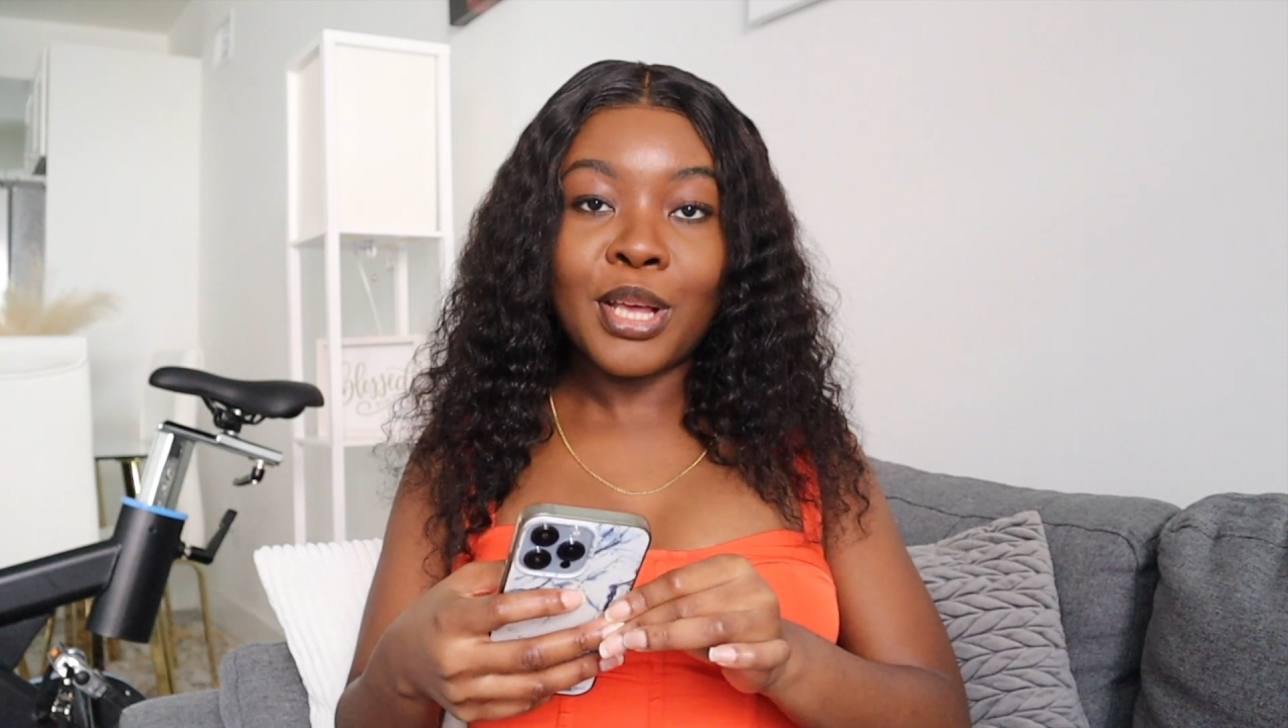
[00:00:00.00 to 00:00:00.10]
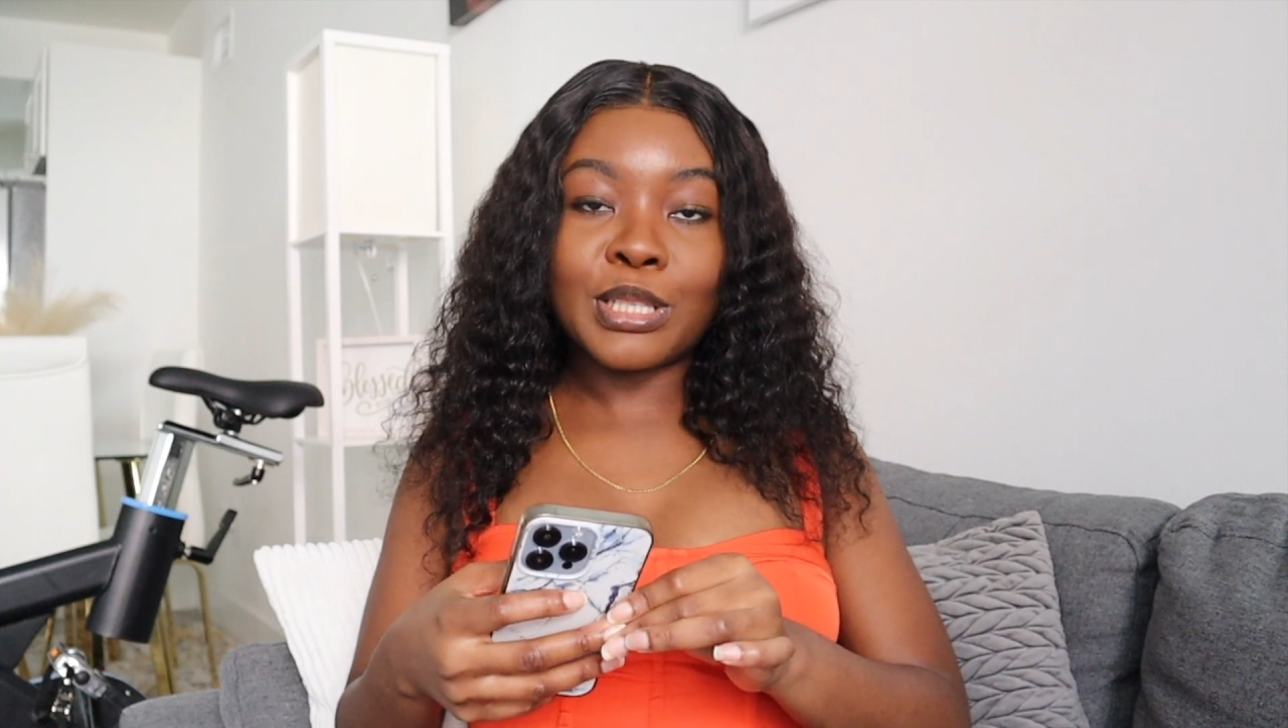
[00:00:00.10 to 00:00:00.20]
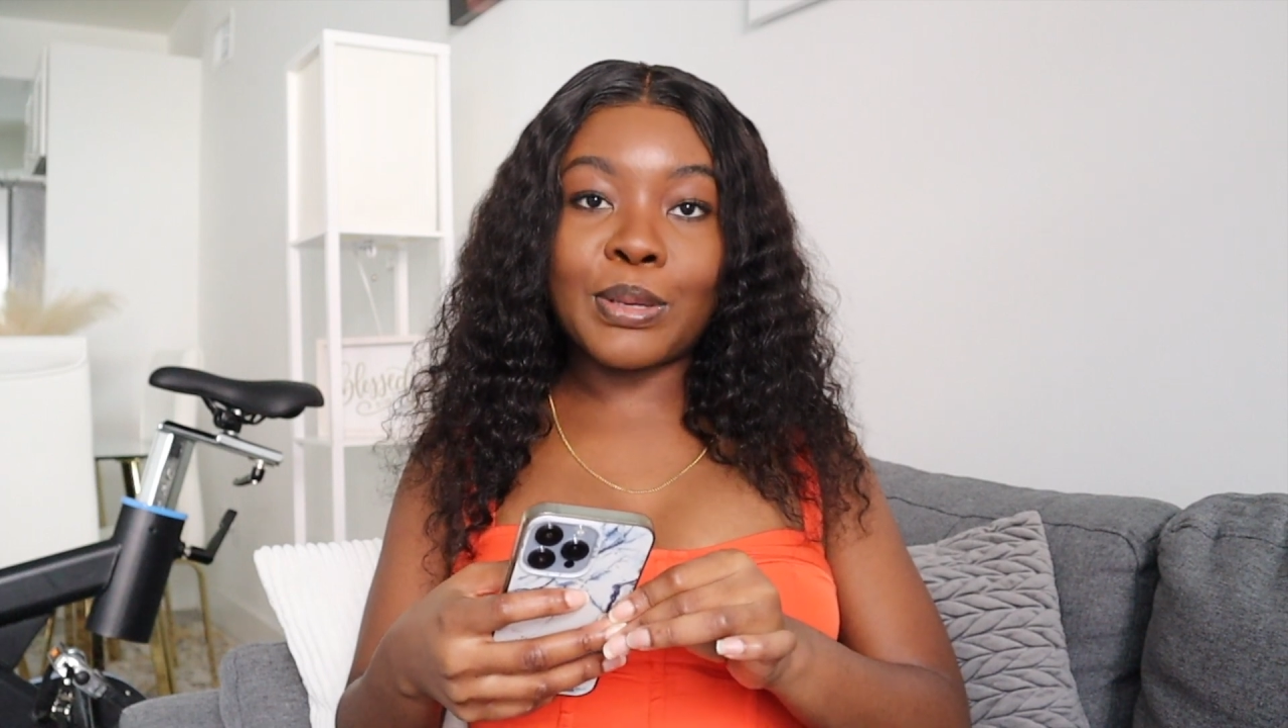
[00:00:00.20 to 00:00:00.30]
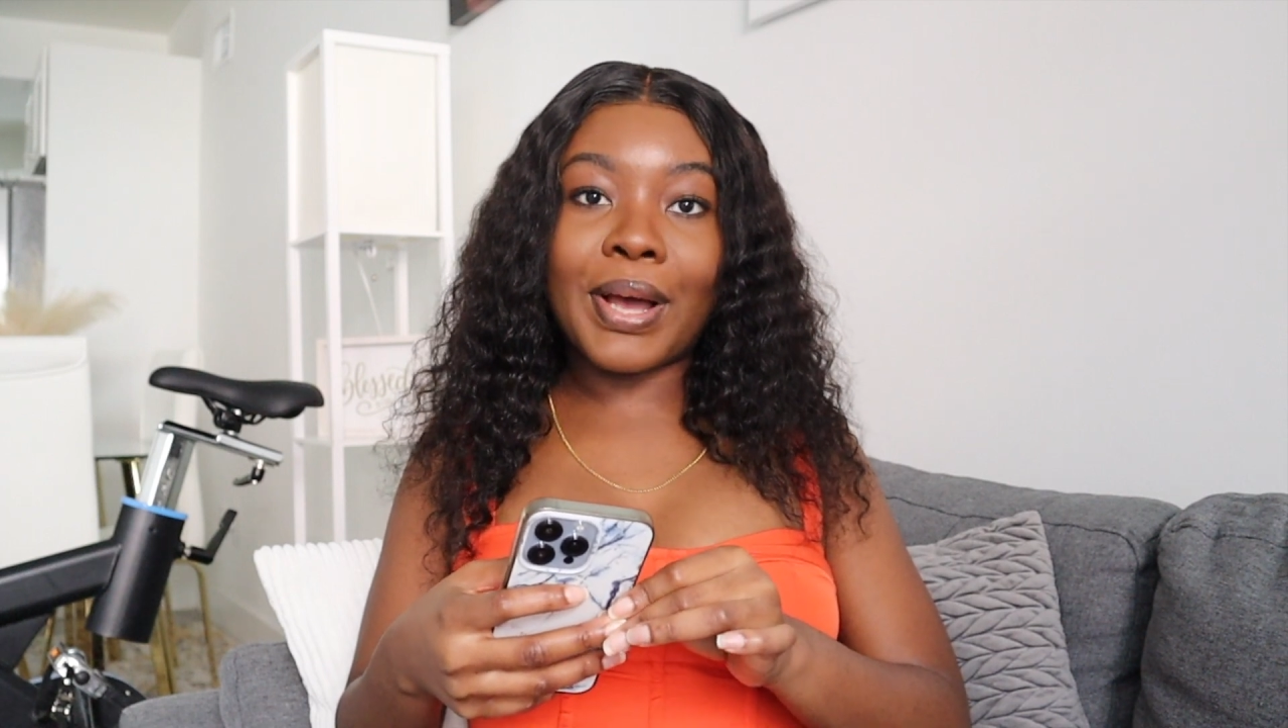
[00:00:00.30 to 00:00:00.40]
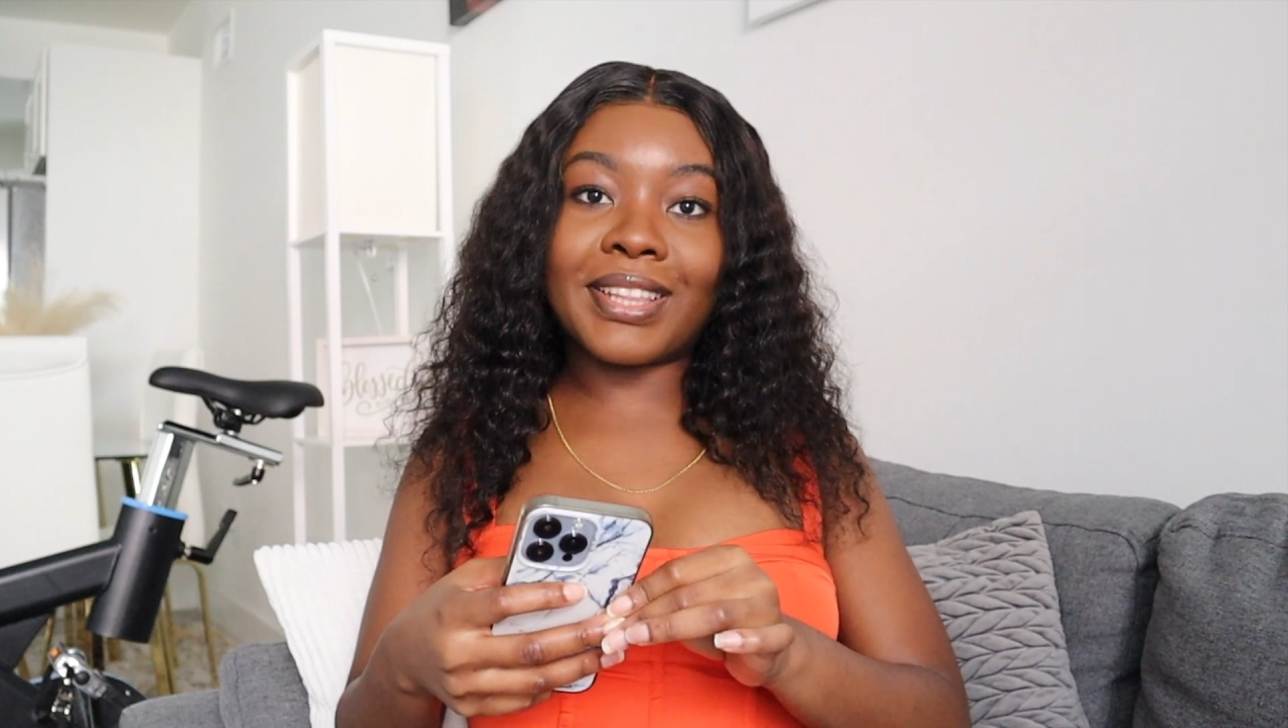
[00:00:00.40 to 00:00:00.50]

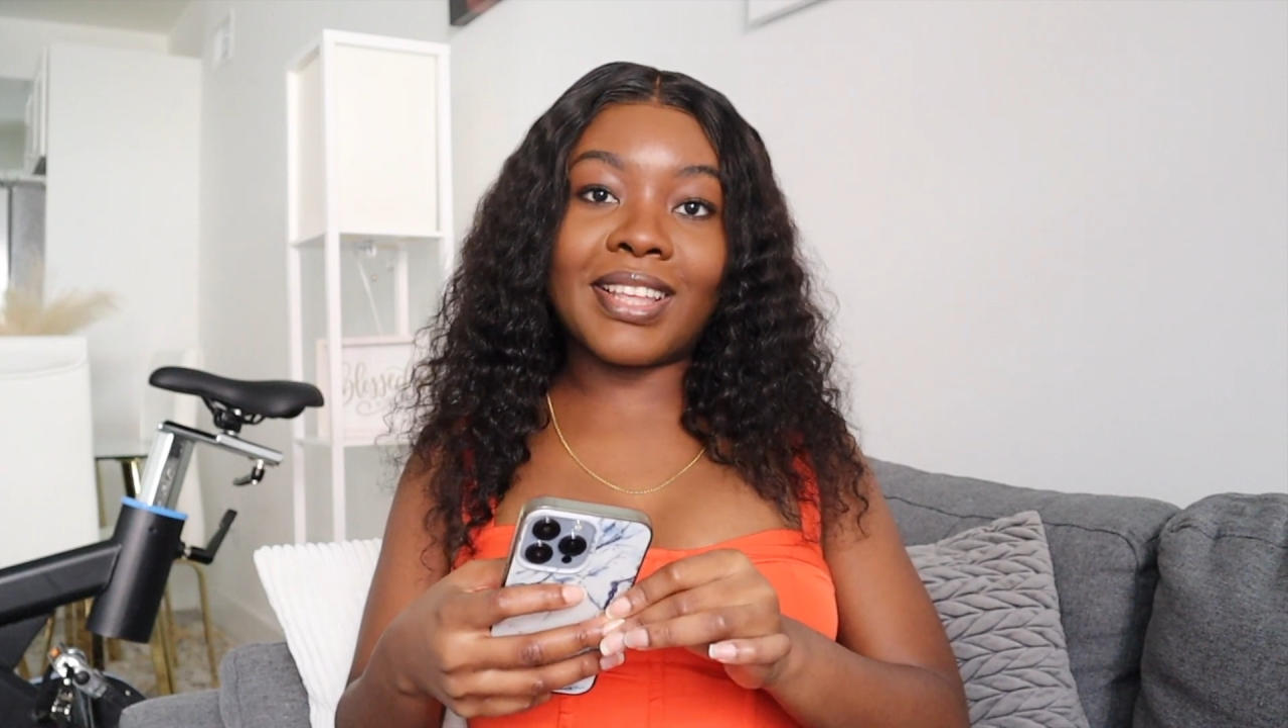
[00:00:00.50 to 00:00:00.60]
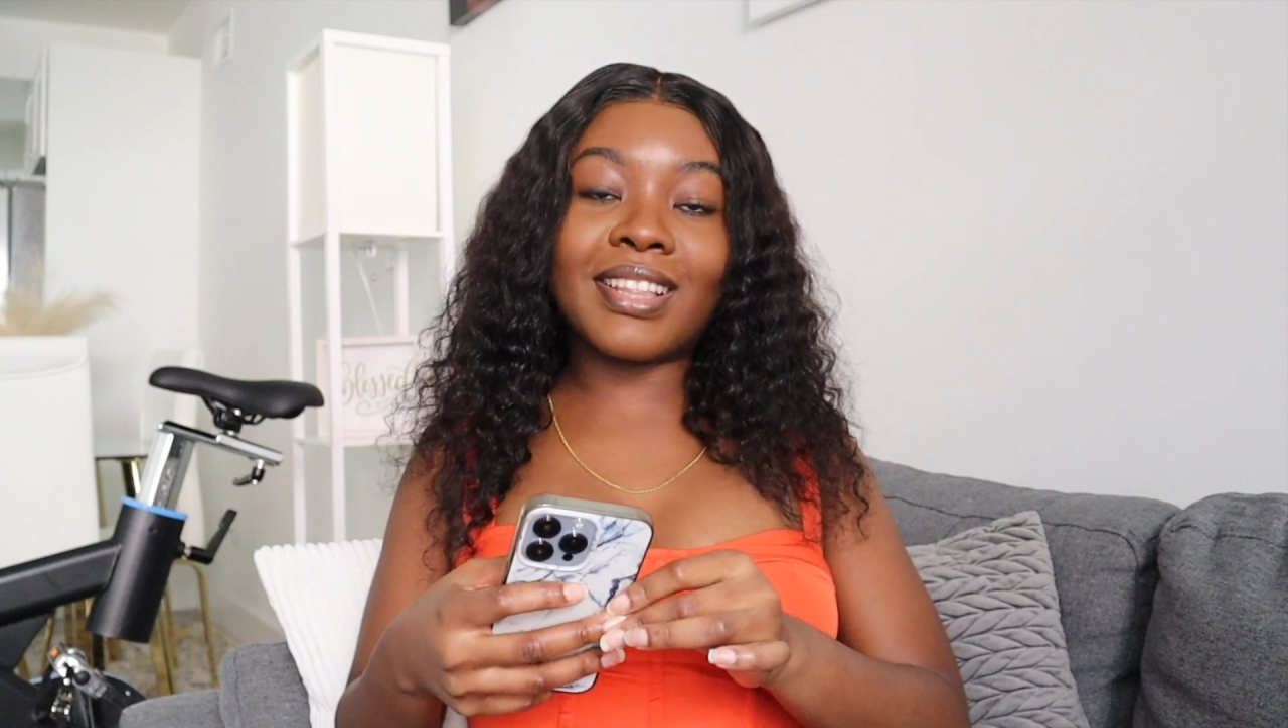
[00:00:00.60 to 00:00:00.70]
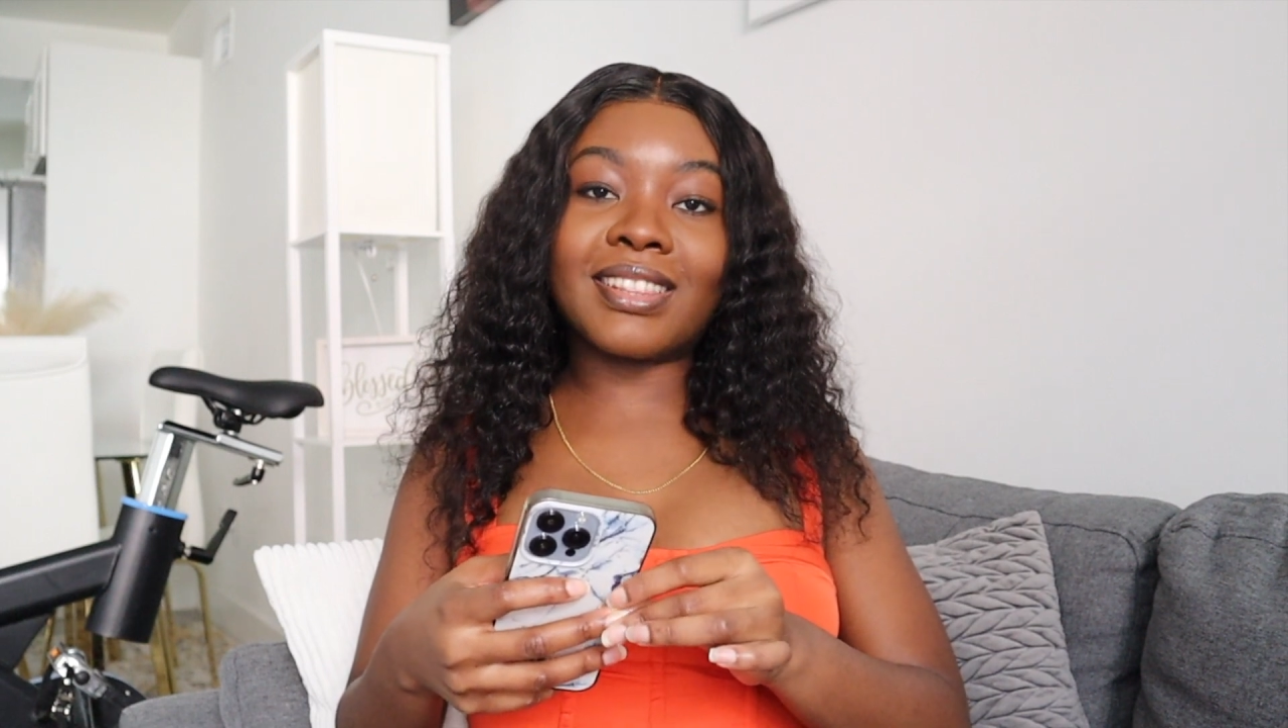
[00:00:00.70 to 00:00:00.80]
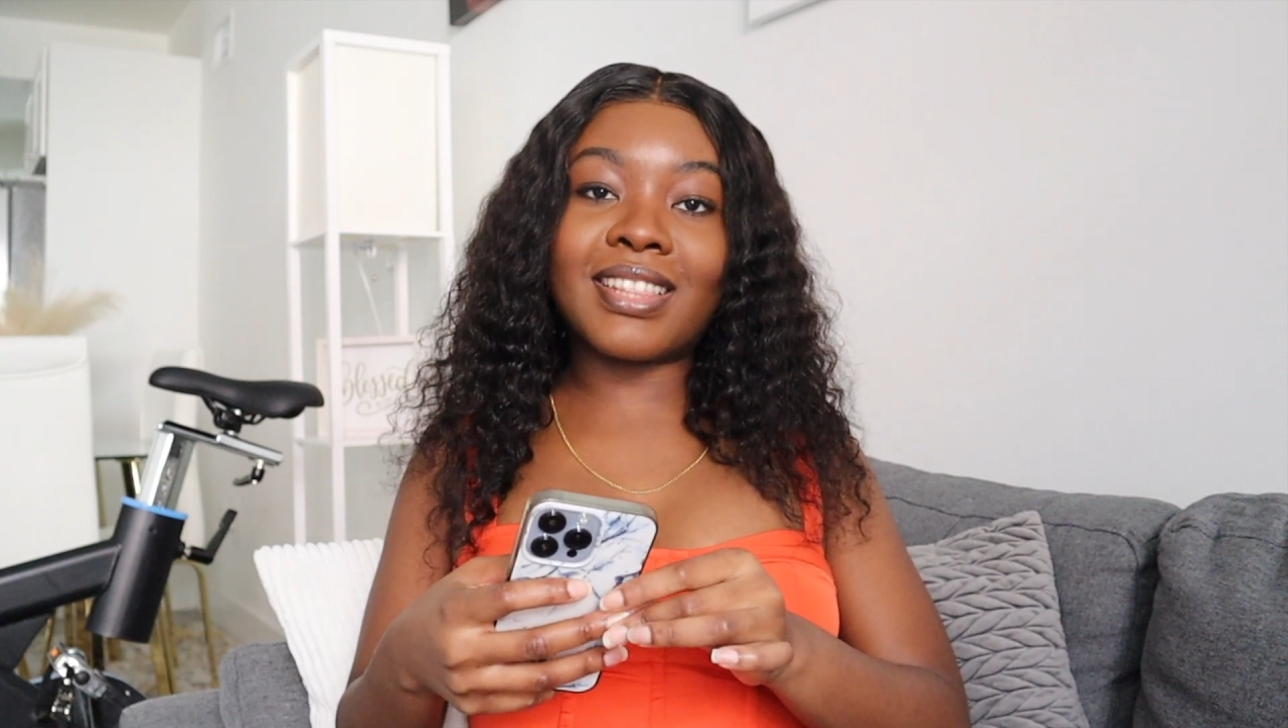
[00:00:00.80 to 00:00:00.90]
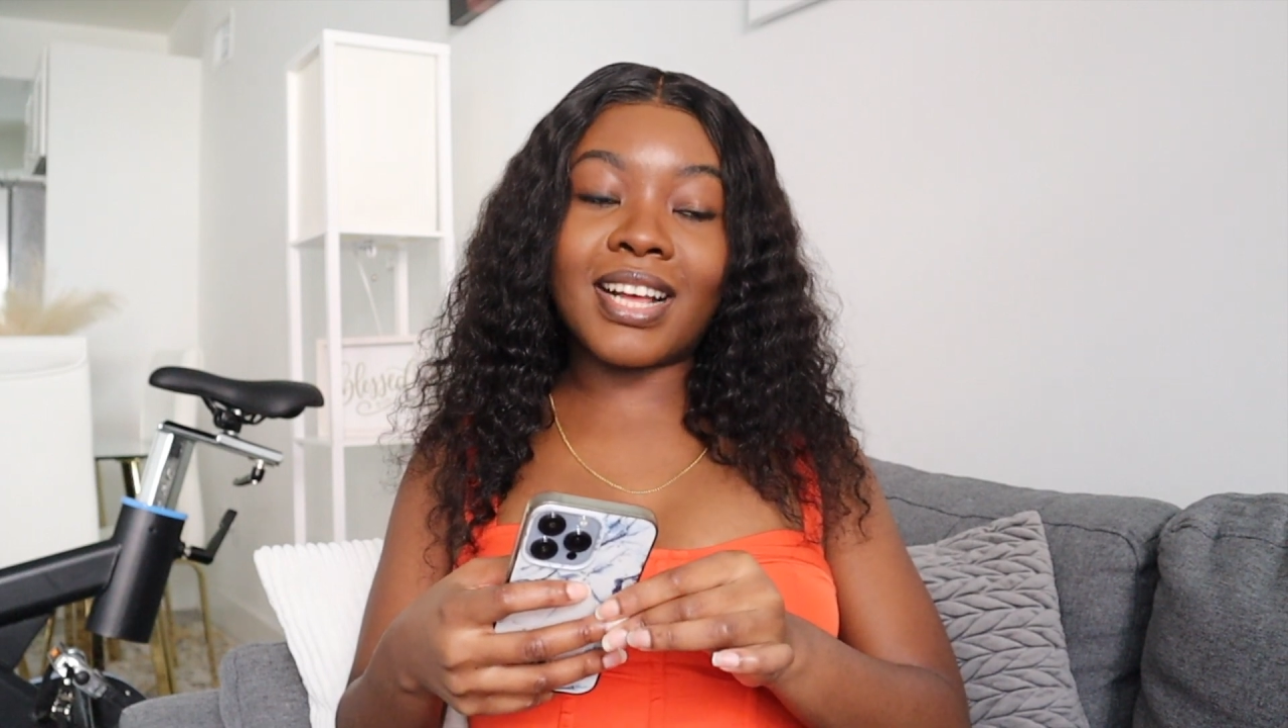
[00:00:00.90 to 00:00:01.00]
So I think